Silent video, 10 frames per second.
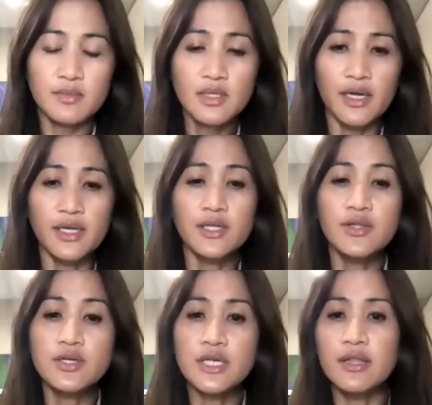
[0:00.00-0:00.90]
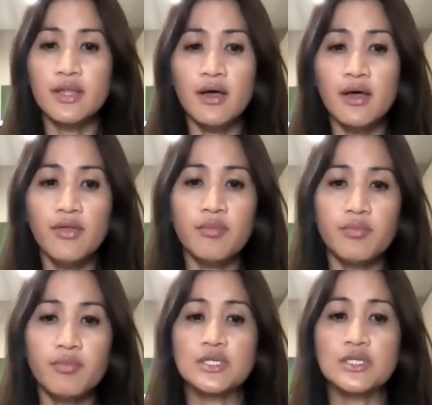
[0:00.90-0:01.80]
And then there's another
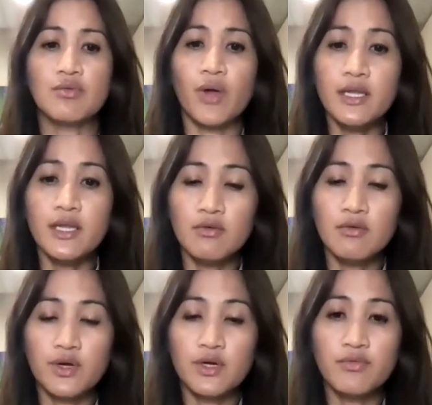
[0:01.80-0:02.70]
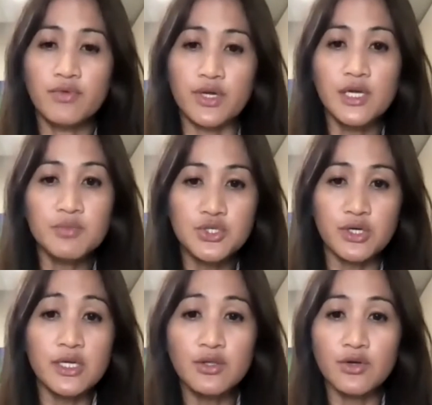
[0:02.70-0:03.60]
bursa right in front of your hip
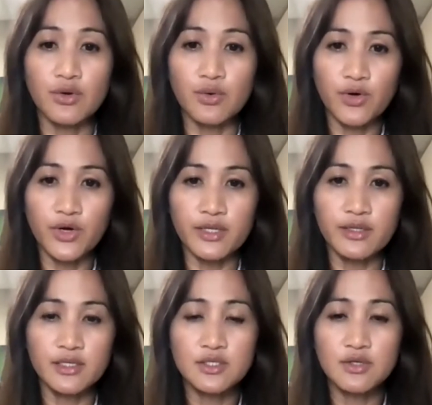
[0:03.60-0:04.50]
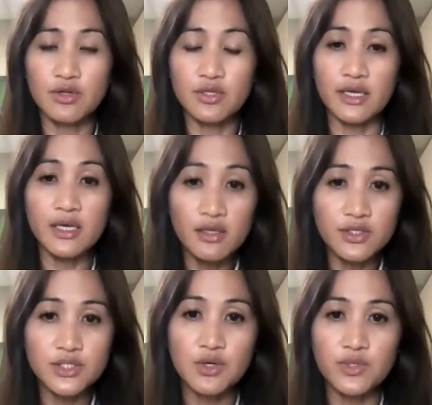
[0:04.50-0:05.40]
joint in your groin. That's called the
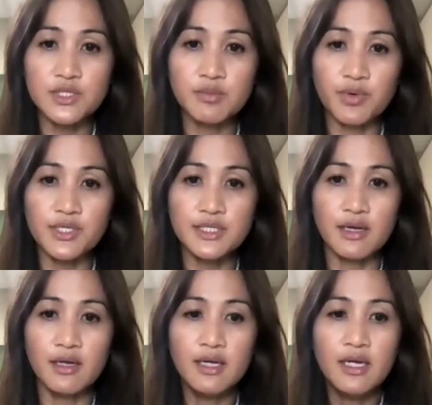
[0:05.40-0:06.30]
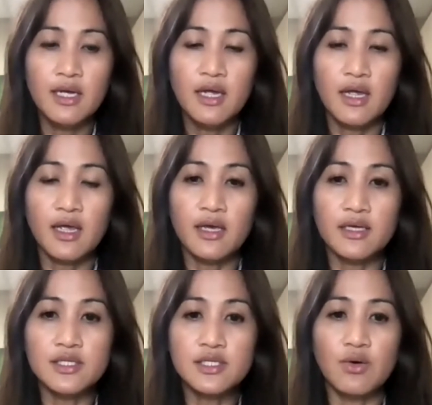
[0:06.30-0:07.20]
iliopsoas bursa.
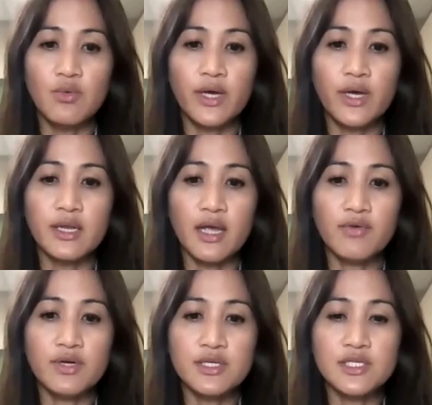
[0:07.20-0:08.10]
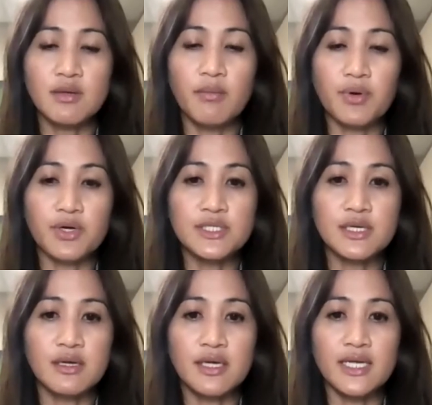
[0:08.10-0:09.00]
And whenever this
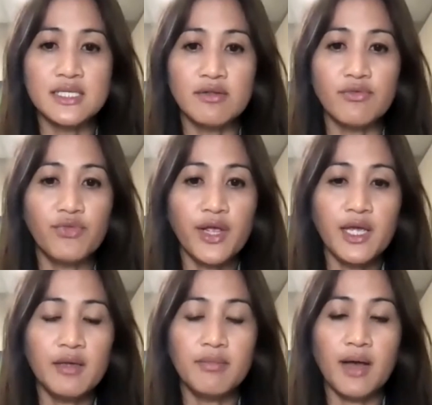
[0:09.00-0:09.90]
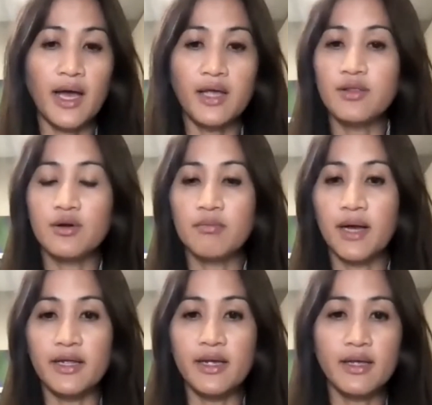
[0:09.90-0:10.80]
bursa gets inflamed, either
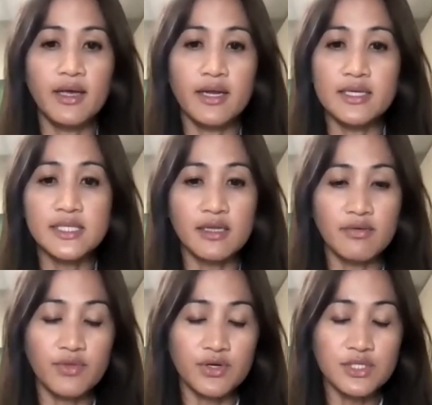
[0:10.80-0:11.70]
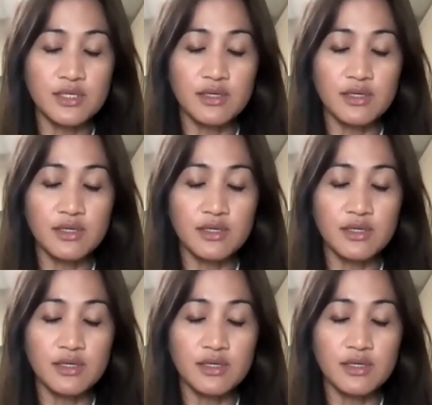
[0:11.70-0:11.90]
by, again, I said, if there's a